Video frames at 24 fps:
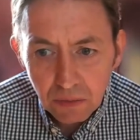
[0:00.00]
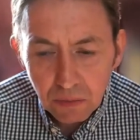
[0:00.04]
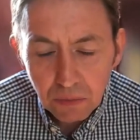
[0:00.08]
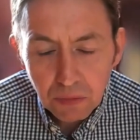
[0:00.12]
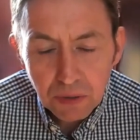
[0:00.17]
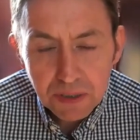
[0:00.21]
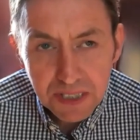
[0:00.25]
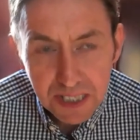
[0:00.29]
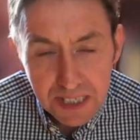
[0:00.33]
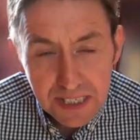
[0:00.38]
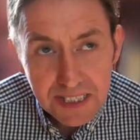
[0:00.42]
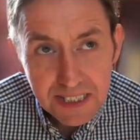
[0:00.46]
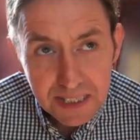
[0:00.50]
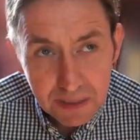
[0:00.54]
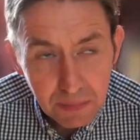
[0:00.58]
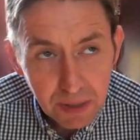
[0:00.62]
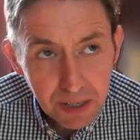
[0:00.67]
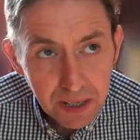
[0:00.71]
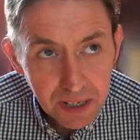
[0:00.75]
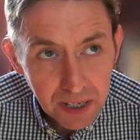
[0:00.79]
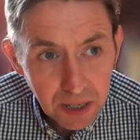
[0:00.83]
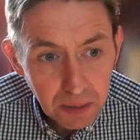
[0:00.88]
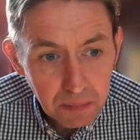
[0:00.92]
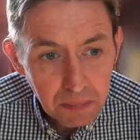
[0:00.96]
was it a
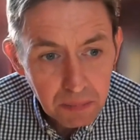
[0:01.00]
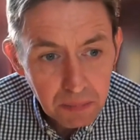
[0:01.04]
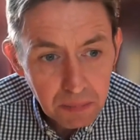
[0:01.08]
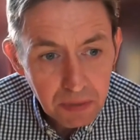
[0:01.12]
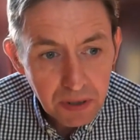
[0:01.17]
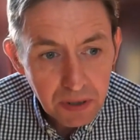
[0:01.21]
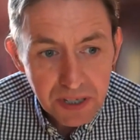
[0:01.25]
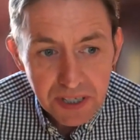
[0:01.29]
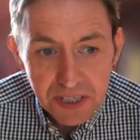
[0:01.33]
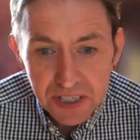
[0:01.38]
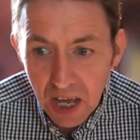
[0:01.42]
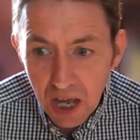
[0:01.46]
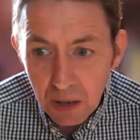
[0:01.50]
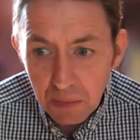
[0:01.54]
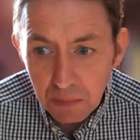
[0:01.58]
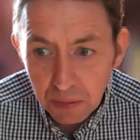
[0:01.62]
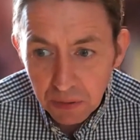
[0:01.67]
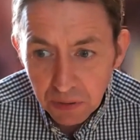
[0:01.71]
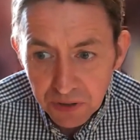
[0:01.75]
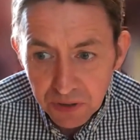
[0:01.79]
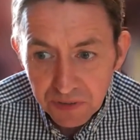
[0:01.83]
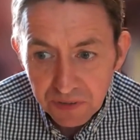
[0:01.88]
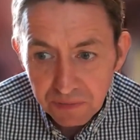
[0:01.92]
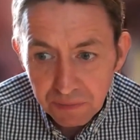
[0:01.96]
similar number of
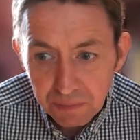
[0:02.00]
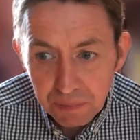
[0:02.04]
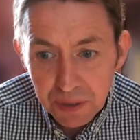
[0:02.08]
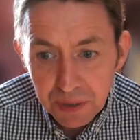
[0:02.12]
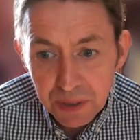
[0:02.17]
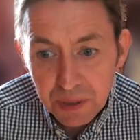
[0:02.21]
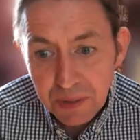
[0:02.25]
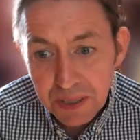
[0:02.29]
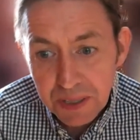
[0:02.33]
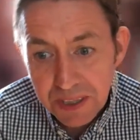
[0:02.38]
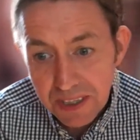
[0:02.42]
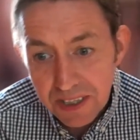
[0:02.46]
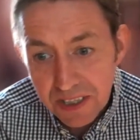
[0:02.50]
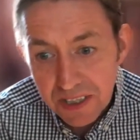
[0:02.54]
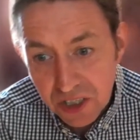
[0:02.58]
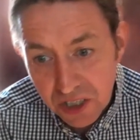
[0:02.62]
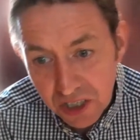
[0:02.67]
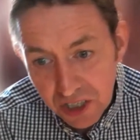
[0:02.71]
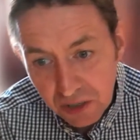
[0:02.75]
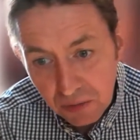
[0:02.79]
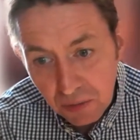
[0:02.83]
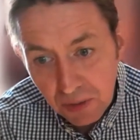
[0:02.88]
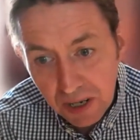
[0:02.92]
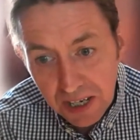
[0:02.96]
samples between the
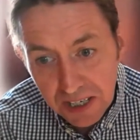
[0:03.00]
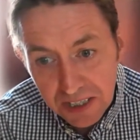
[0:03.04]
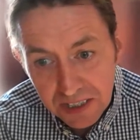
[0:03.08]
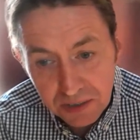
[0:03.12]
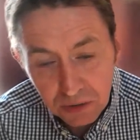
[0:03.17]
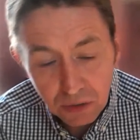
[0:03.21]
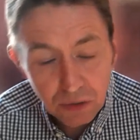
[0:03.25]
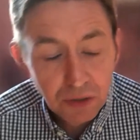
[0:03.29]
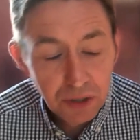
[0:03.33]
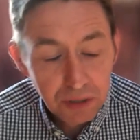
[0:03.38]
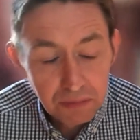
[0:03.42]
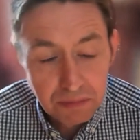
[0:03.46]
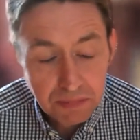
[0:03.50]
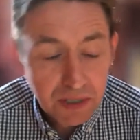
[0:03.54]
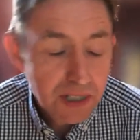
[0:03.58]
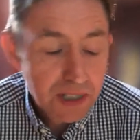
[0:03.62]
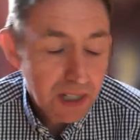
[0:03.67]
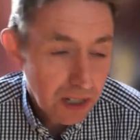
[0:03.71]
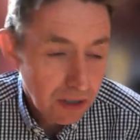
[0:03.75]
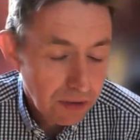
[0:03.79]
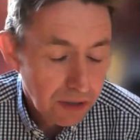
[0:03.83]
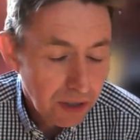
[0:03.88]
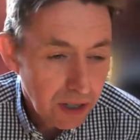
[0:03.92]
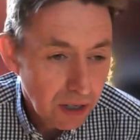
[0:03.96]
GWAS or
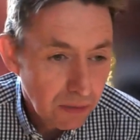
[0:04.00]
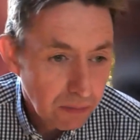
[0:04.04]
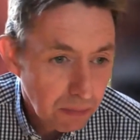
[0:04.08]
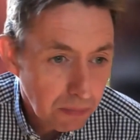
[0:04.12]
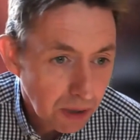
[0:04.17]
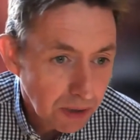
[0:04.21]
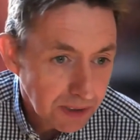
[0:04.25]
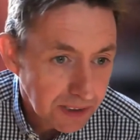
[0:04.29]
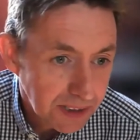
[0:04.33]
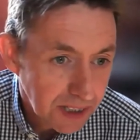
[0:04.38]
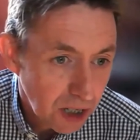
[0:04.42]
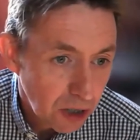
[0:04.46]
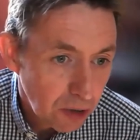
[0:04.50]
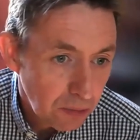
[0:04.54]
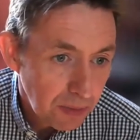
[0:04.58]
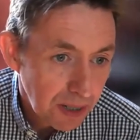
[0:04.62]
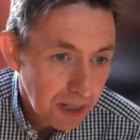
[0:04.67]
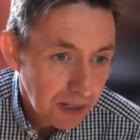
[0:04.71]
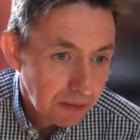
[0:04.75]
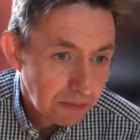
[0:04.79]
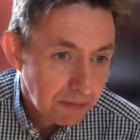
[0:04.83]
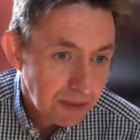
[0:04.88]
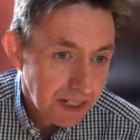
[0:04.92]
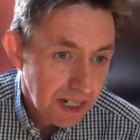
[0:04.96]
the
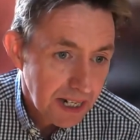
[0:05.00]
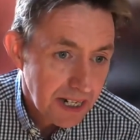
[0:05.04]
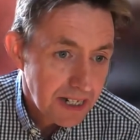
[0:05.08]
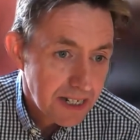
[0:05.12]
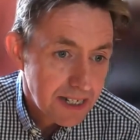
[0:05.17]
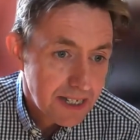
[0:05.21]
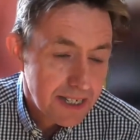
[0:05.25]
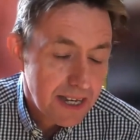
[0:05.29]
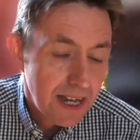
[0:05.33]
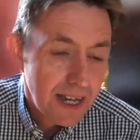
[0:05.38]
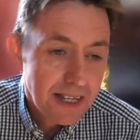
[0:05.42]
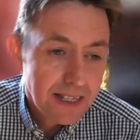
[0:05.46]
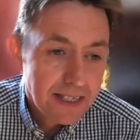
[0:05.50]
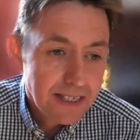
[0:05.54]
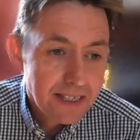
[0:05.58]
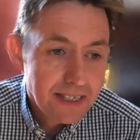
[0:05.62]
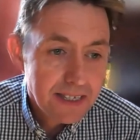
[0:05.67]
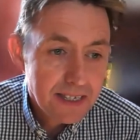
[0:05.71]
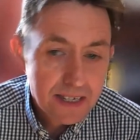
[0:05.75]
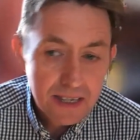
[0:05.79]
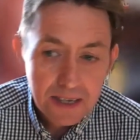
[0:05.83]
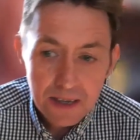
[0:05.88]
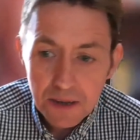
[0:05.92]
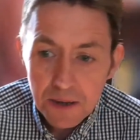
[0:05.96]
multi-omic data sets?